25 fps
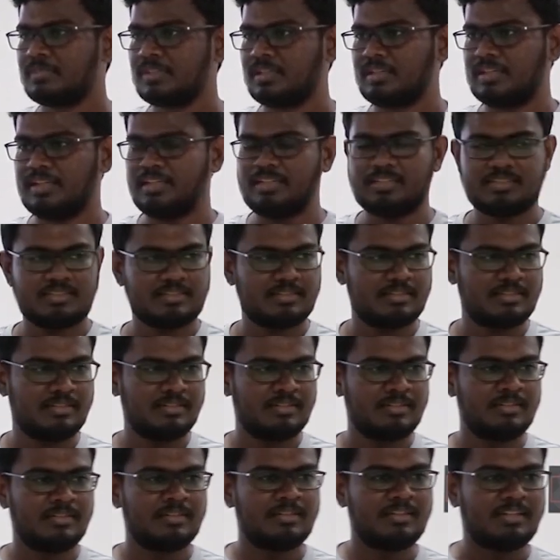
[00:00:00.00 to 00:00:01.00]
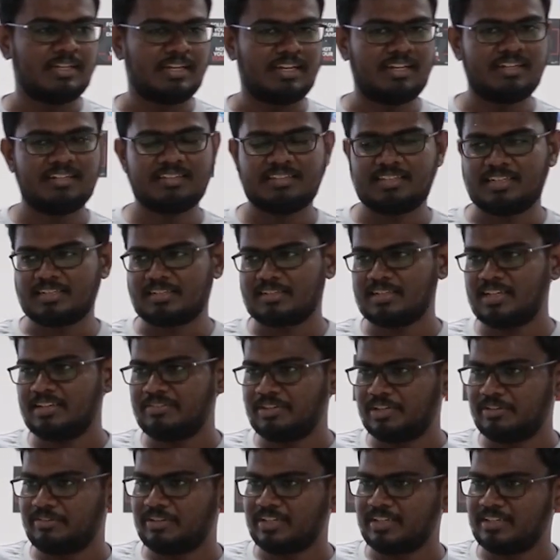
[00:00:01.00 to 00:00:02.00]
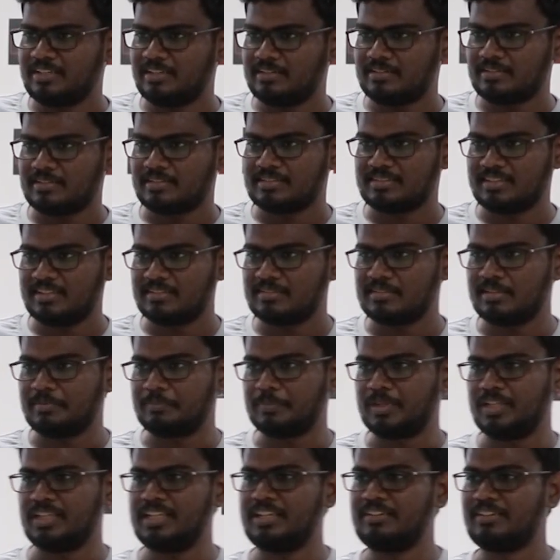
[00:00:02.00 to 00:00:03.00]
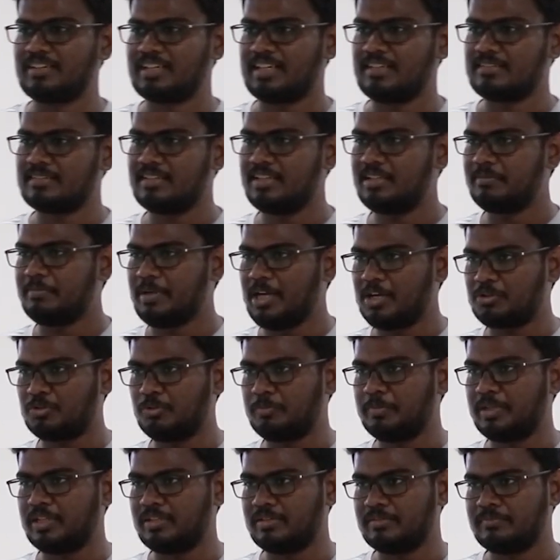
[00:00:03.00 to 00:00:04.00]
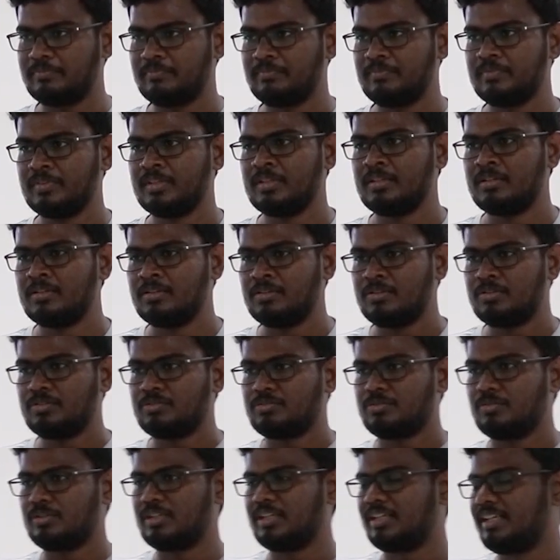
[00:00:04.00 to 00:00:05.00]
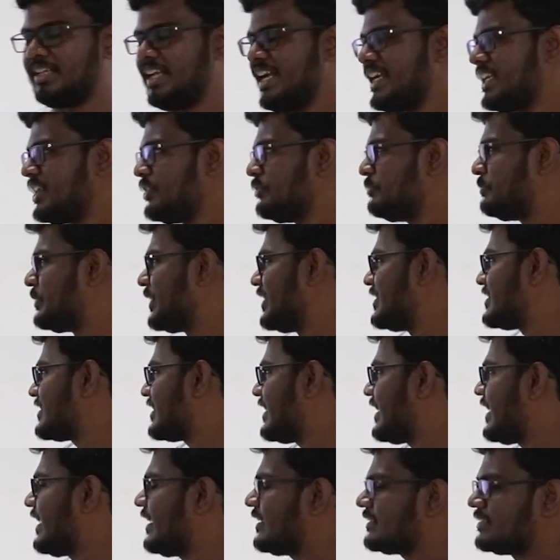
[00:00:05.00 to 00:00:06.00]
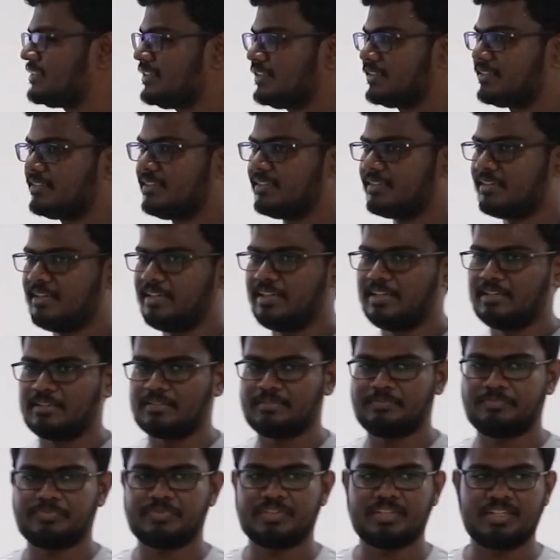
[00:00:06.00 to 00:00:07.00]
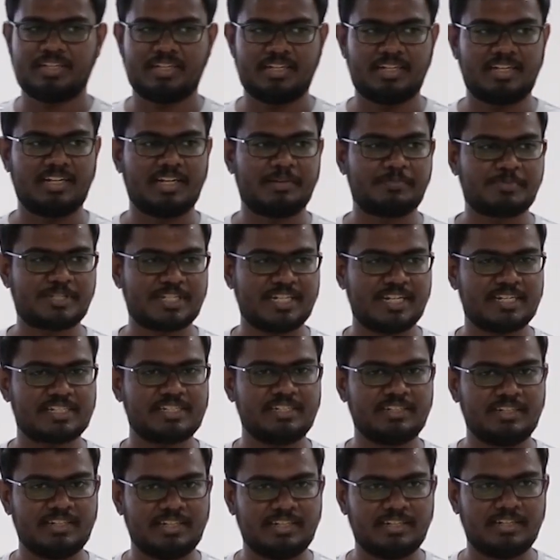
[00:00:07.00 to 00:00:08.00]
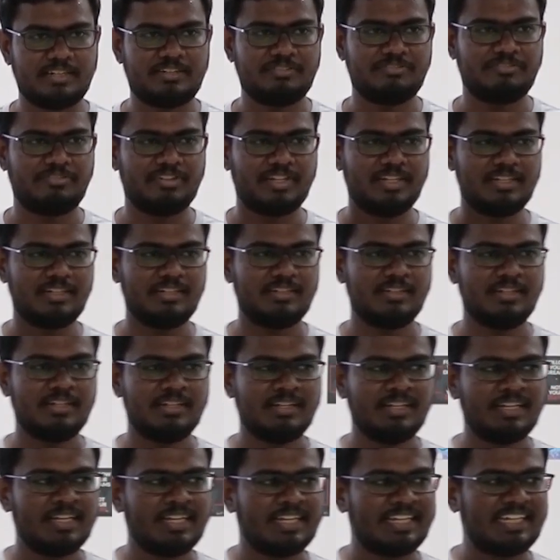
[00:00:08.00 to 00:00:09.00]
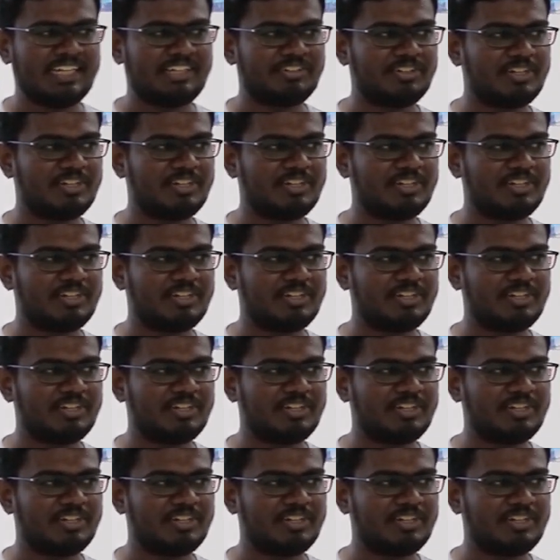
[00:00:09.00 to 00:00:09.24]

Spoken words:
Right? And that guy, whenever he says something, he'll translate it back to me. So the native bridge acts as that layer, an abstraction layer where it